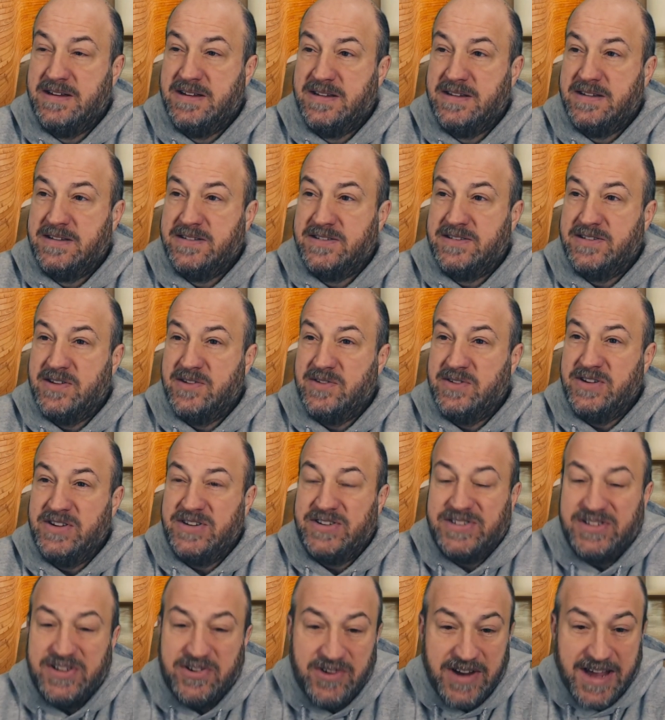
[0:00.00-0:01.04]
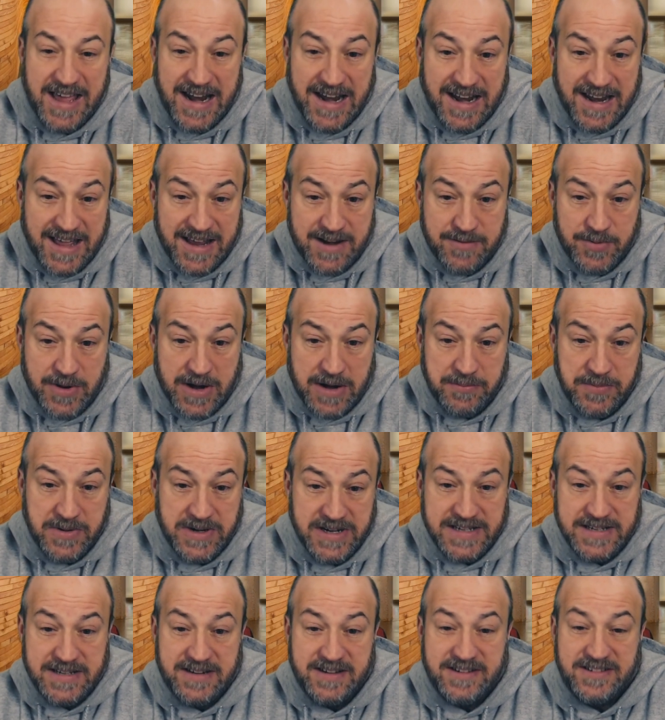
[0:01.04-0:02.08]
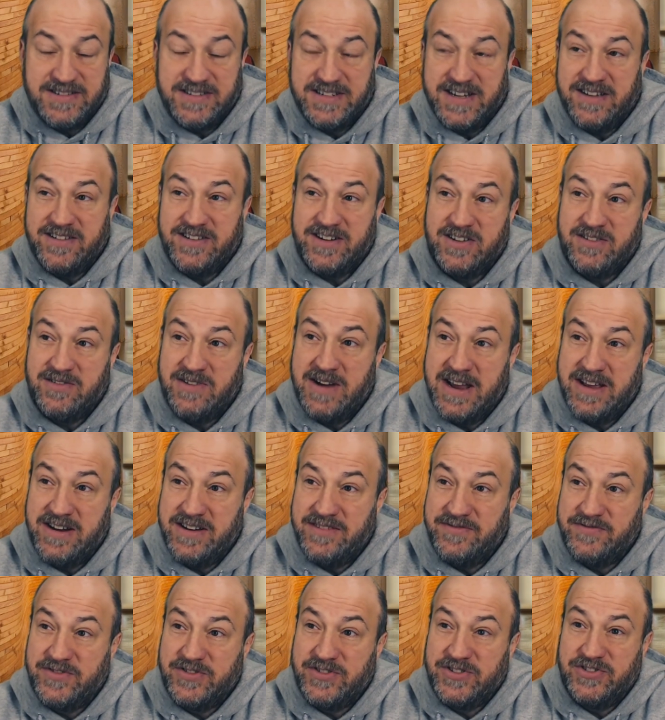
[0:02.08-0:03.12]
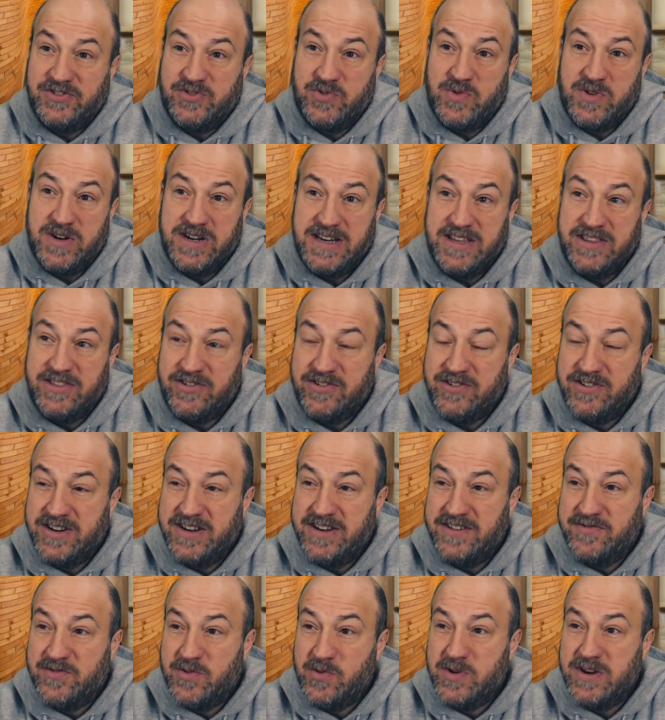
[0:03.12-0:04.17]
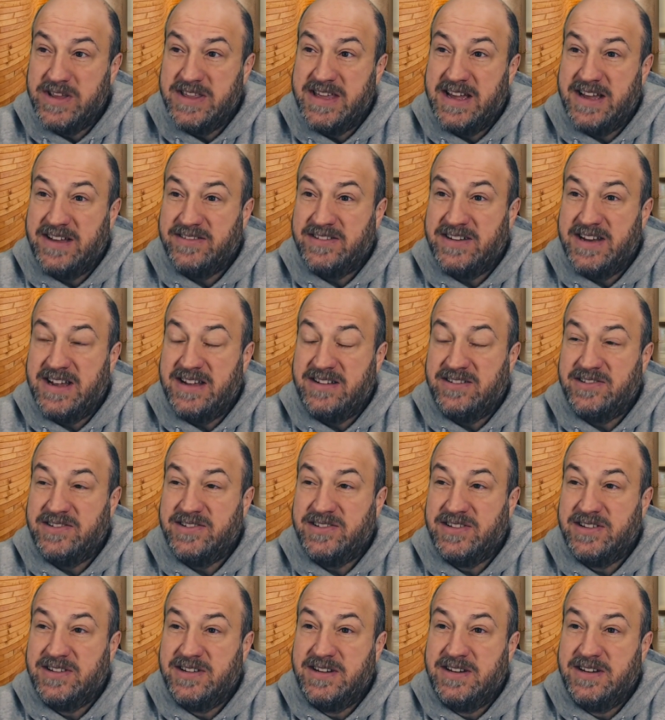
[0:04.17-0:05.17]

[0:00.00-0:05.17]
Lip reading: So you still got a lot of properties that are selling around it for 20, 30, $40,000,